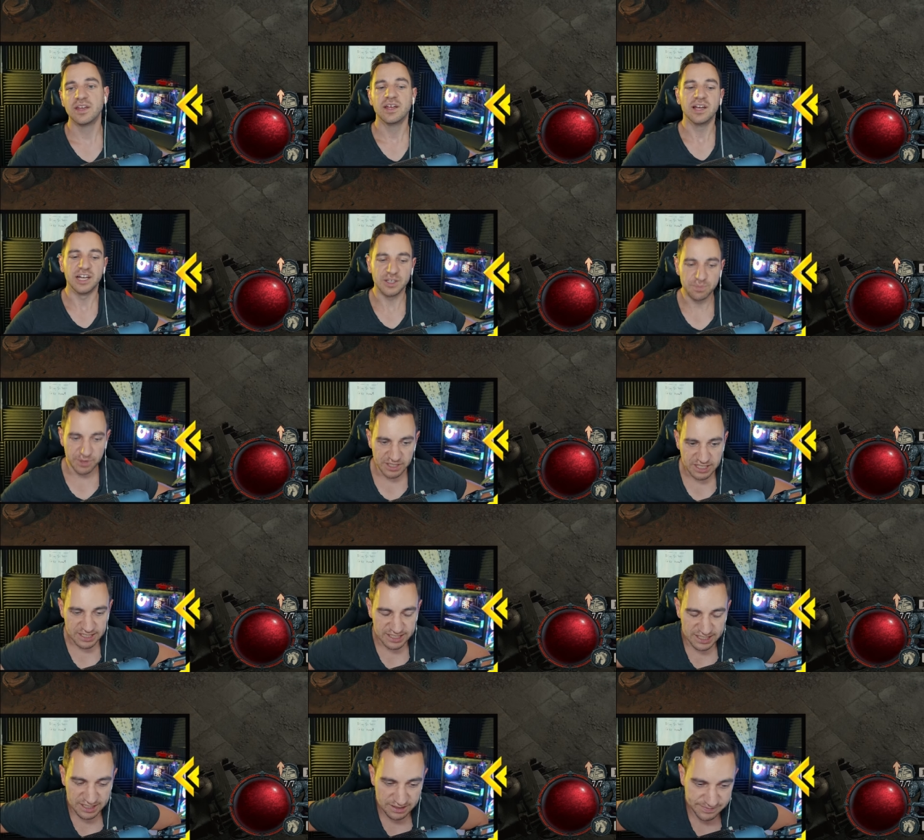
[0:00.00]

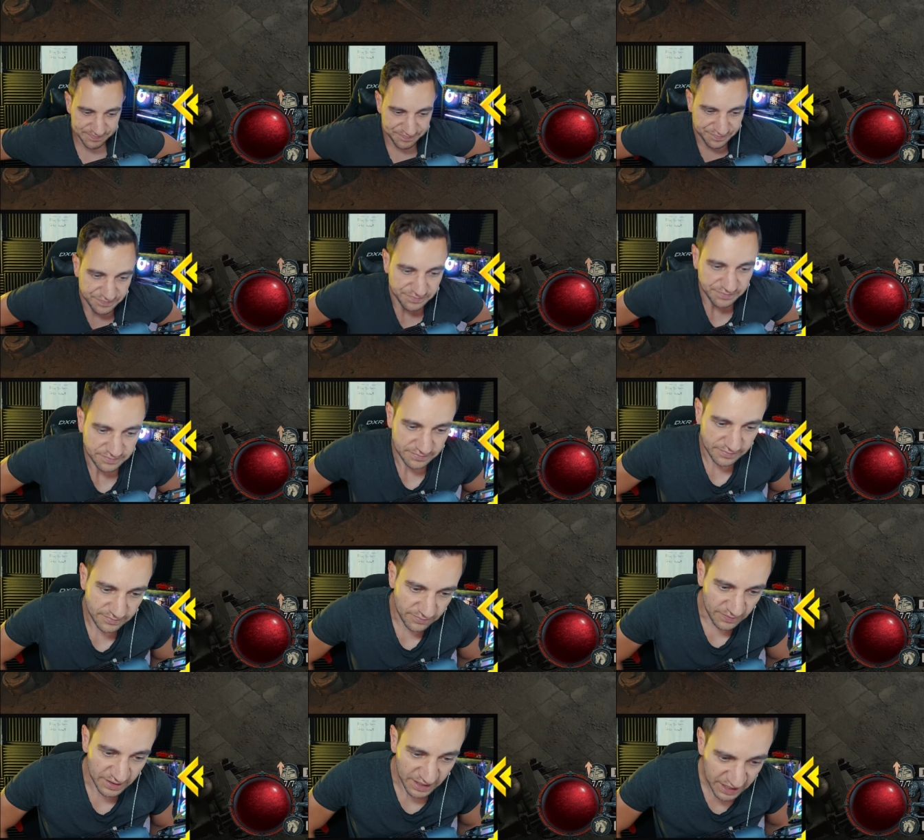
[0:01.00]
Admittedly,
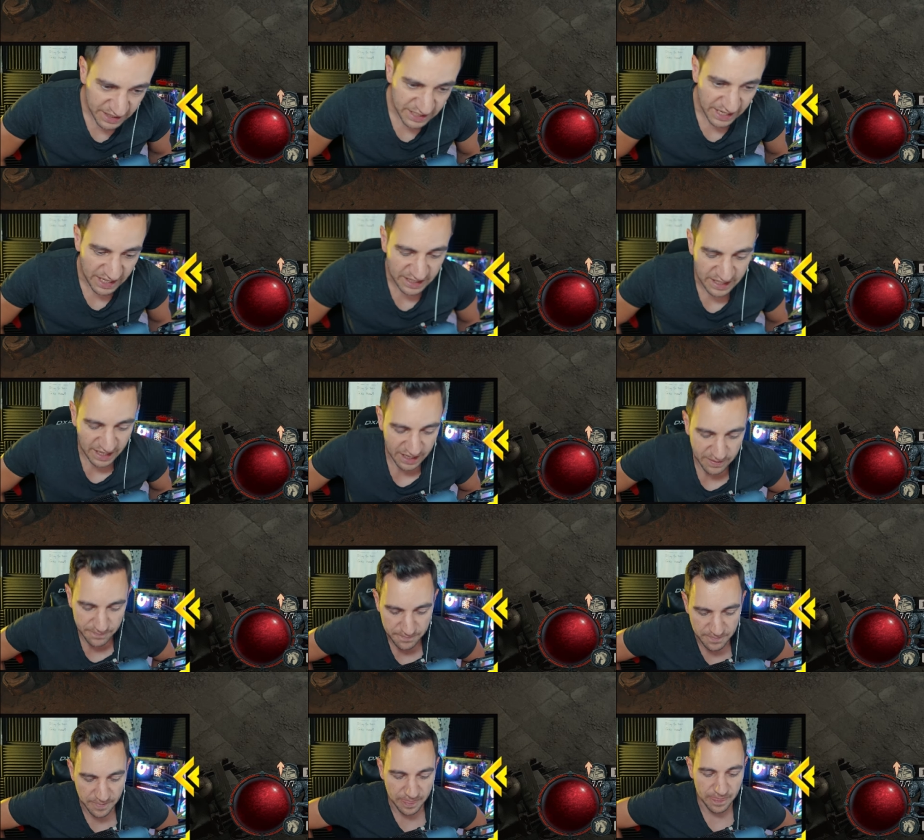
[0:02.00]
in the end game,
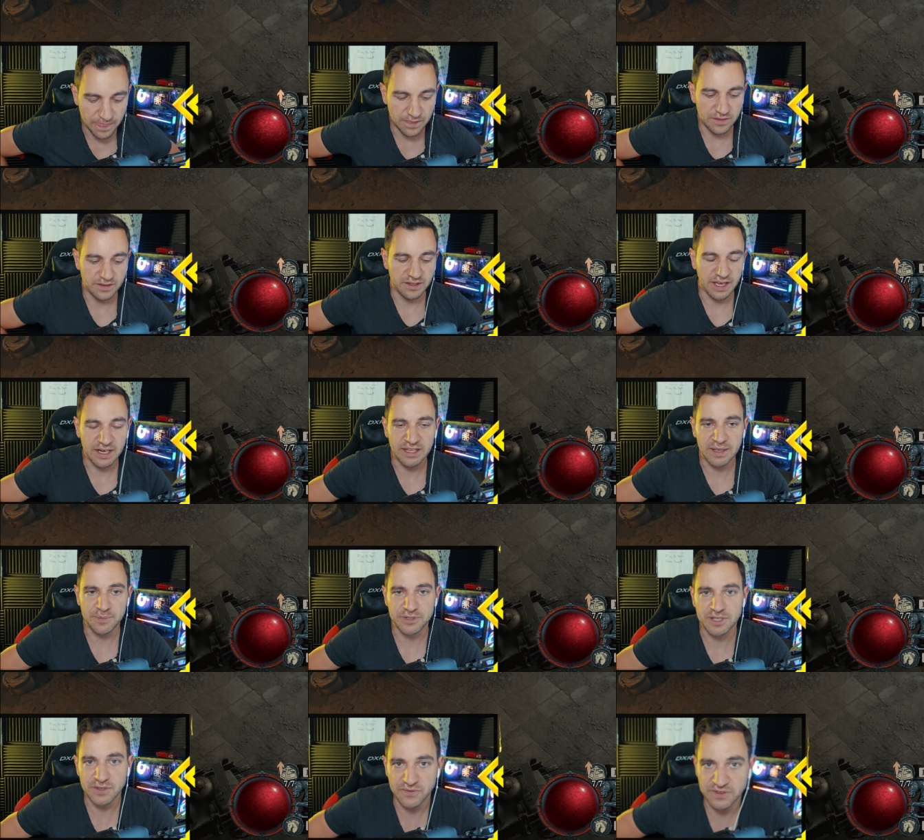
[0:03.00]
ninety-nine
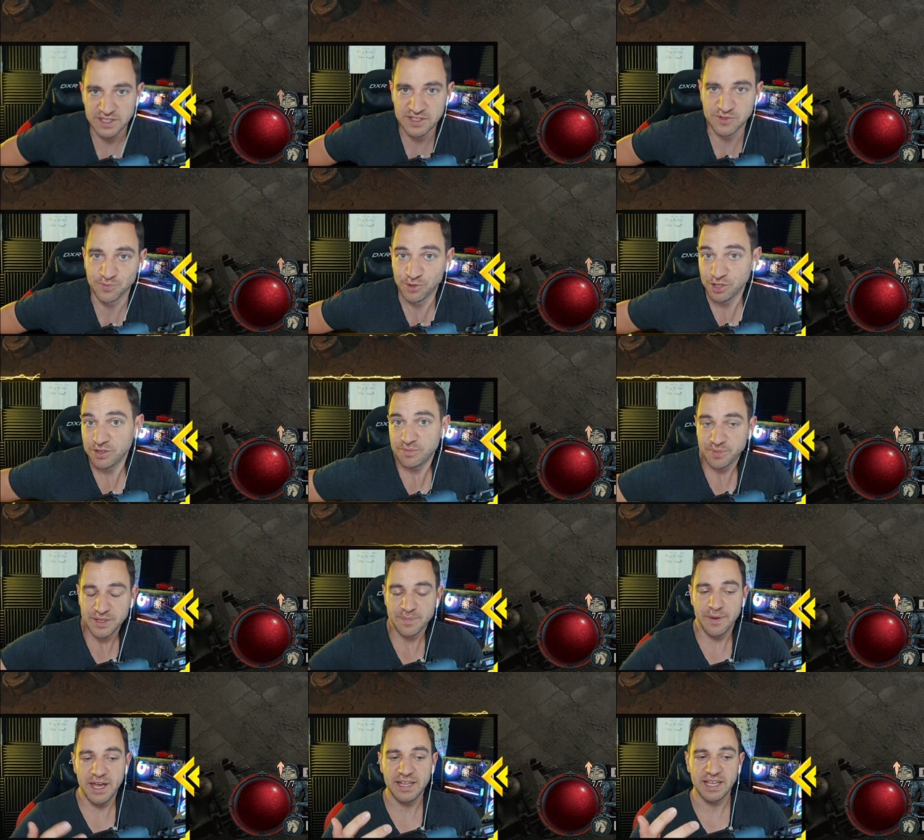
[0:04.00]
percent of these will be
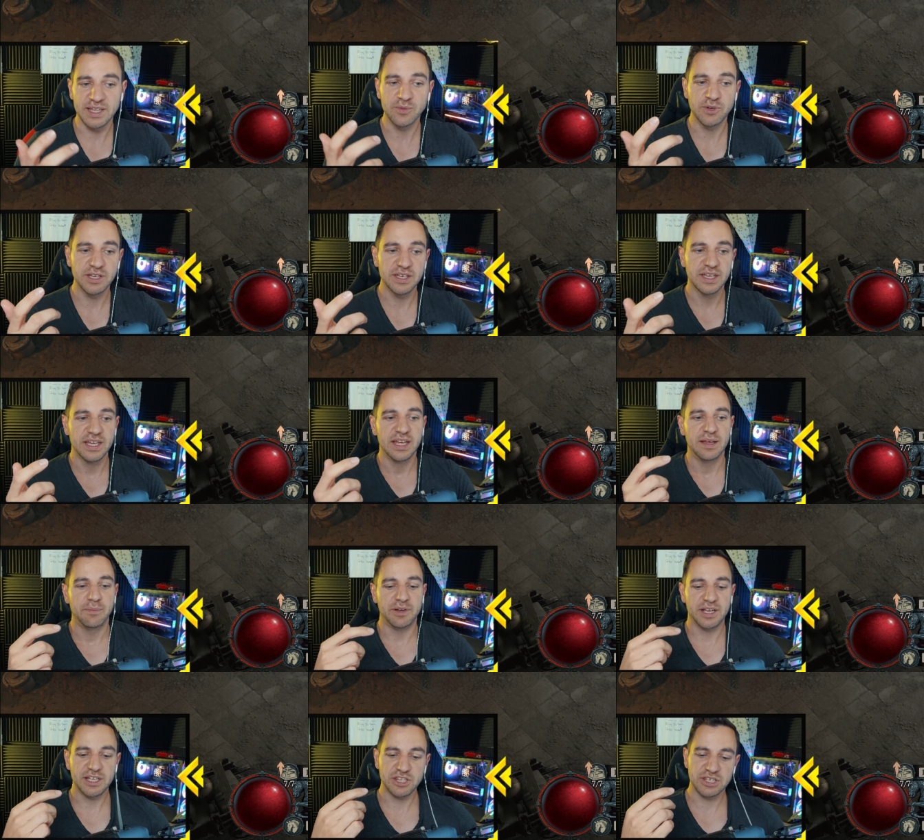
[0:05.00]
bad anyway, but
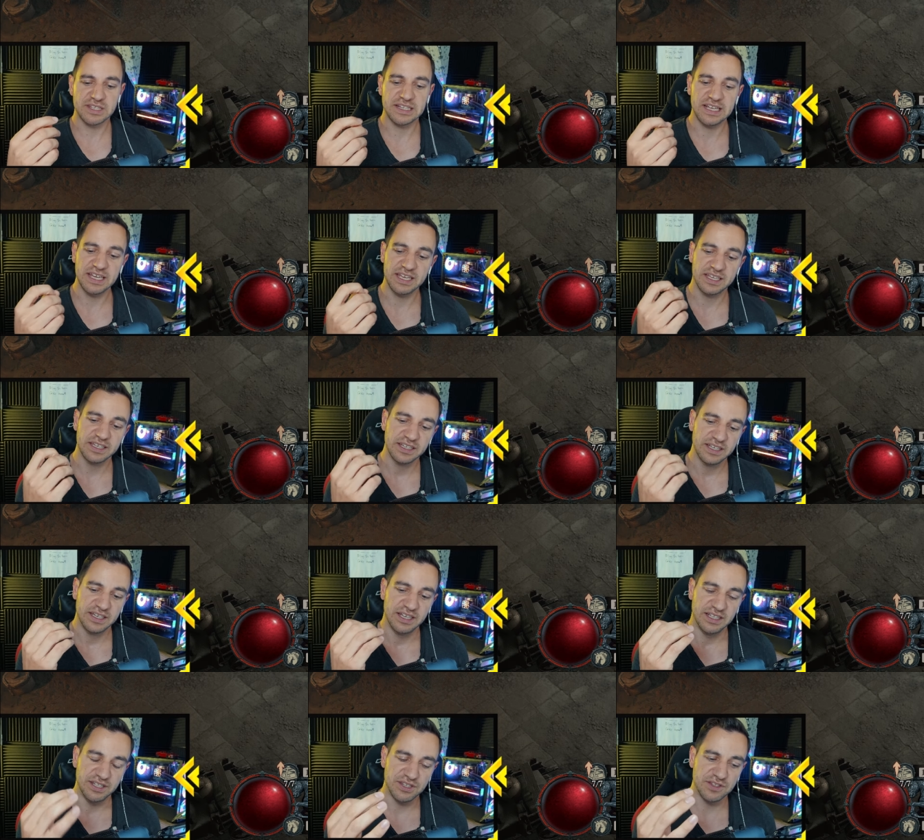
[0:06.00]
I just like,
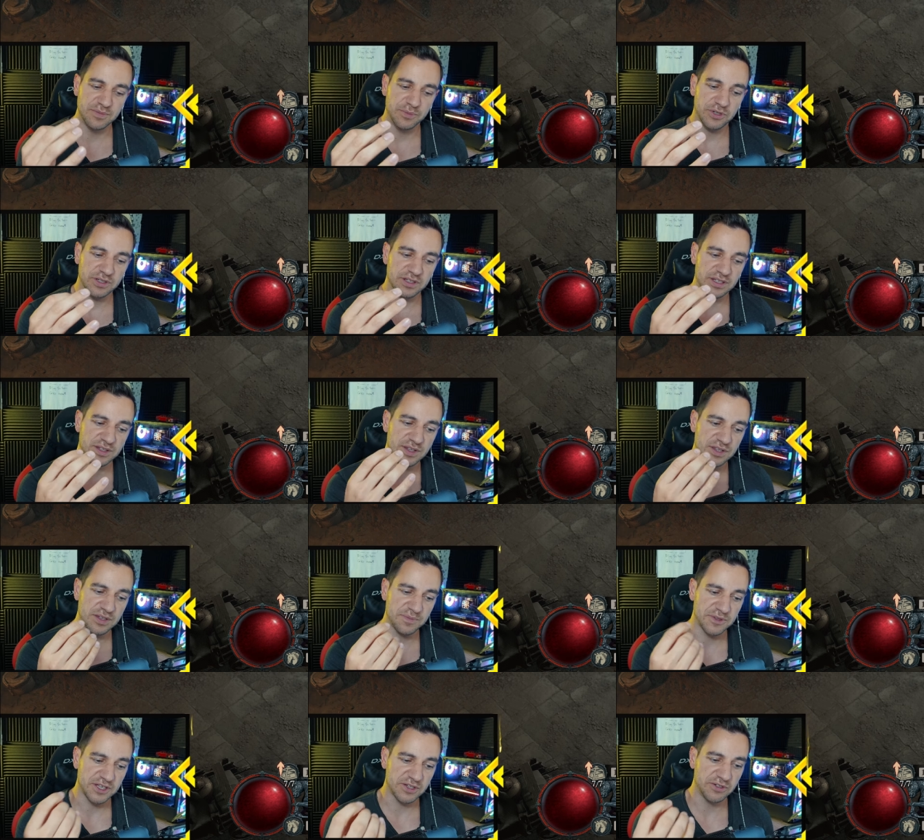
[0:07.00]
this is important, this is a
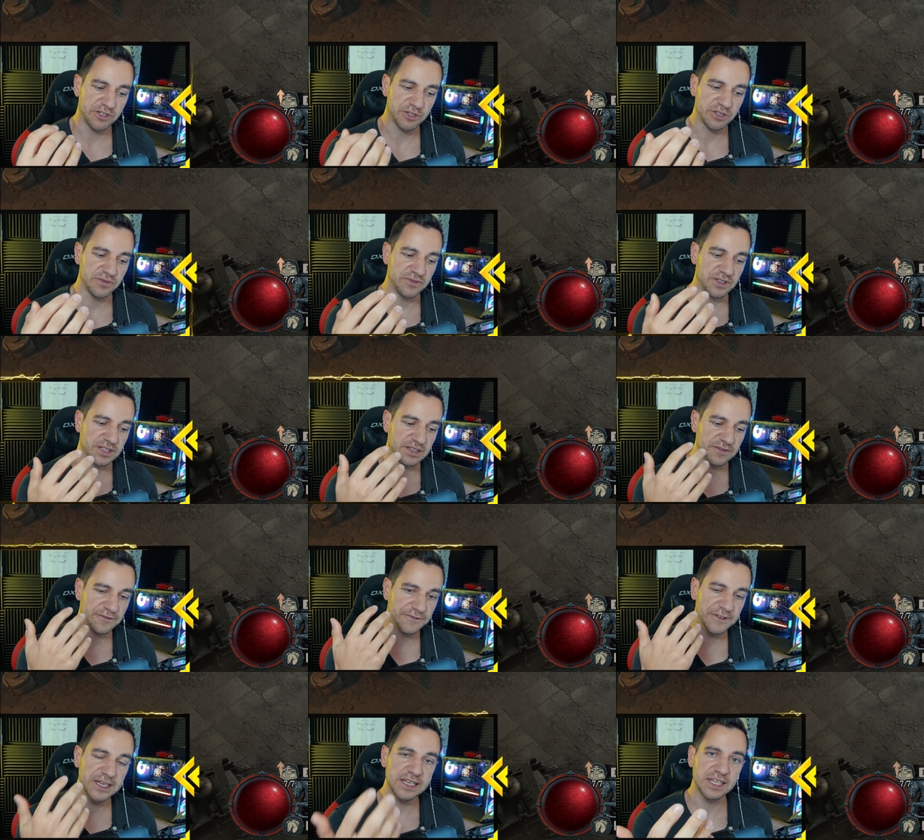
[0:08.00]
psychological thing, the
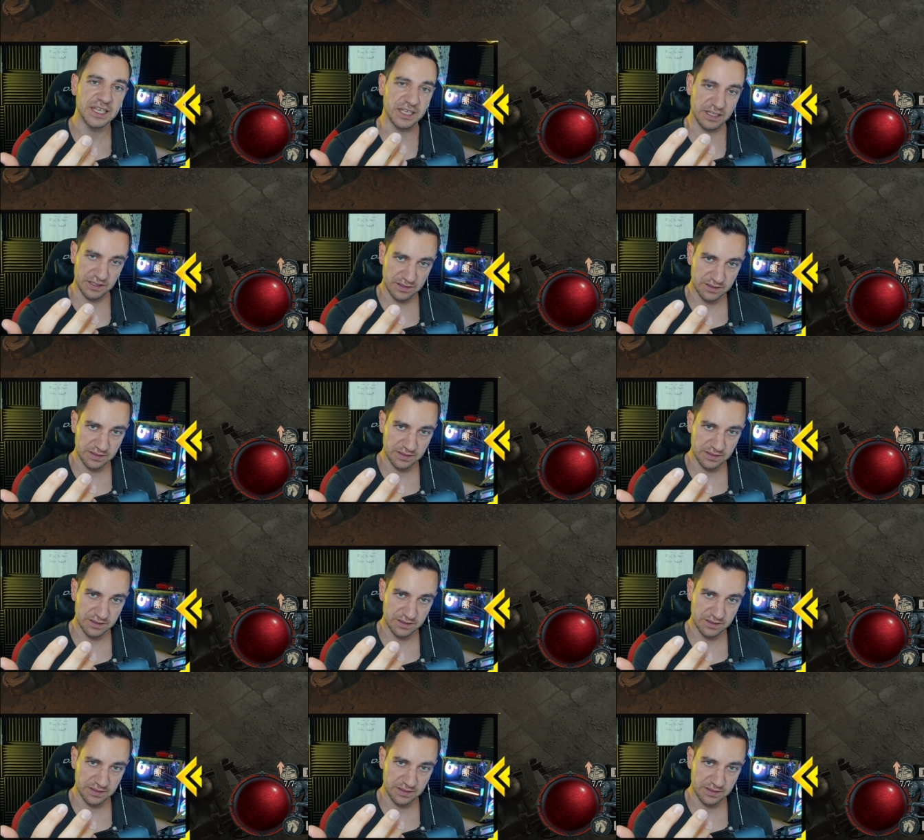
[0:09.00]
feeling